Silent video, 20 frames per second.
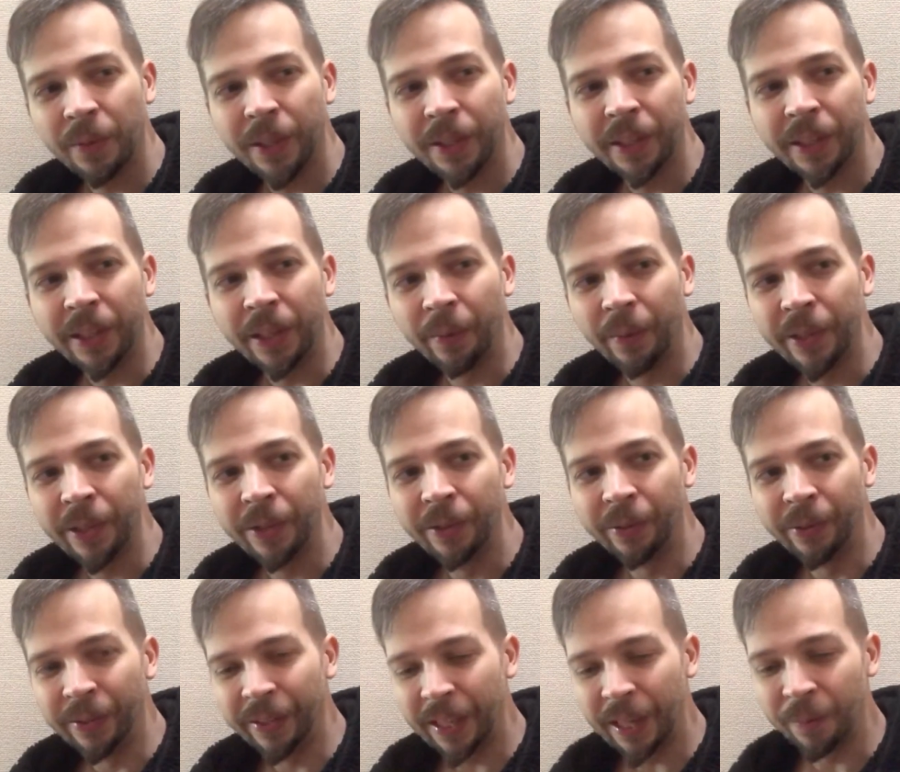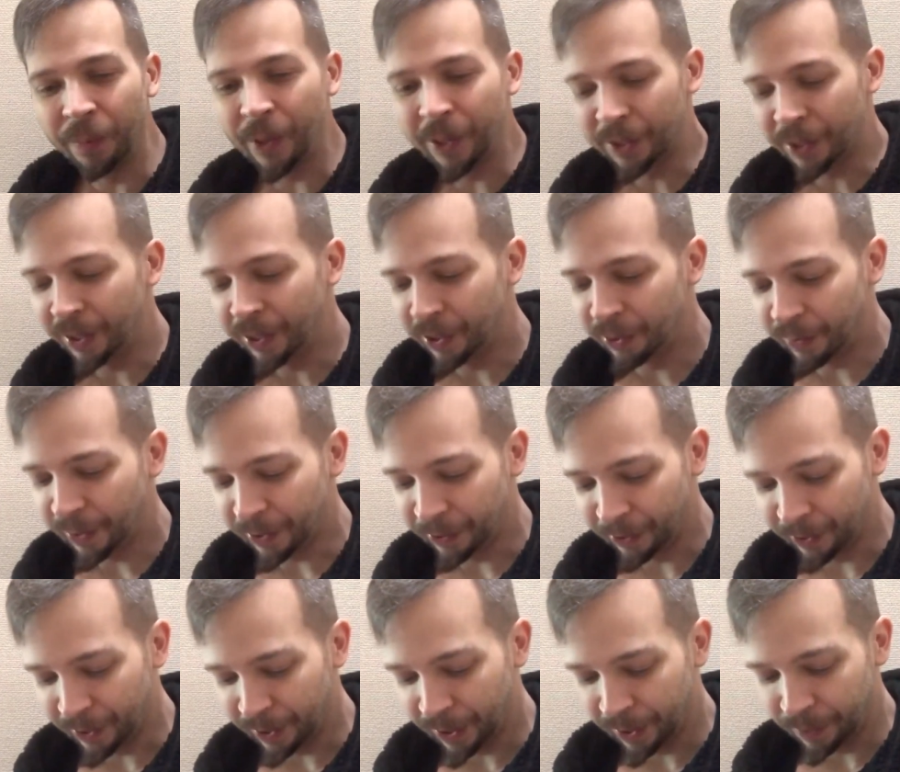watching the original and then watching the
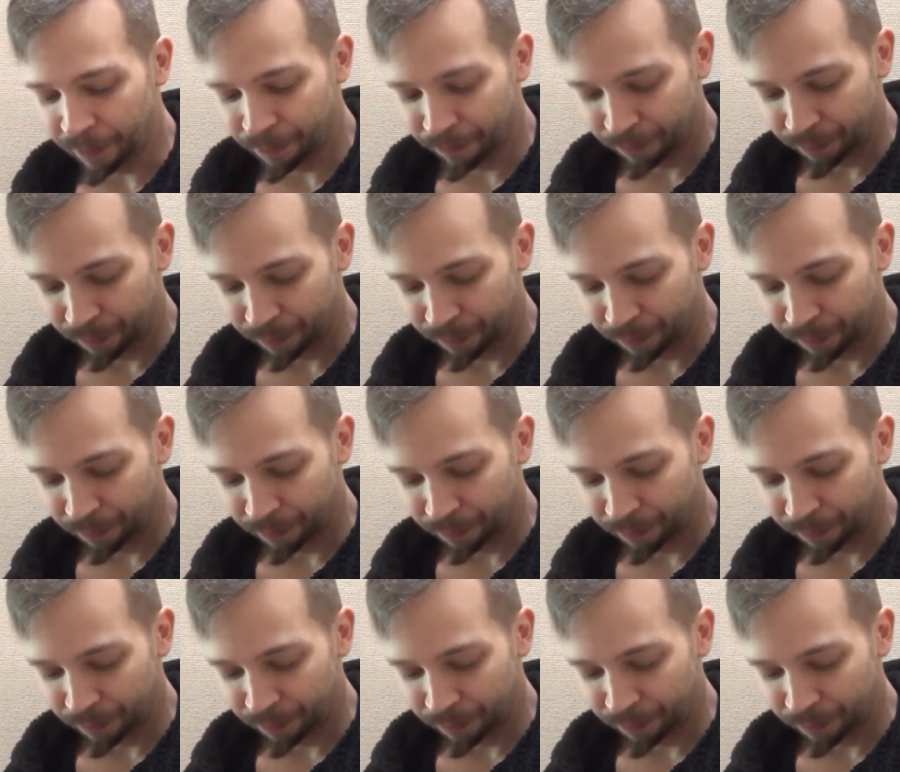director's cut.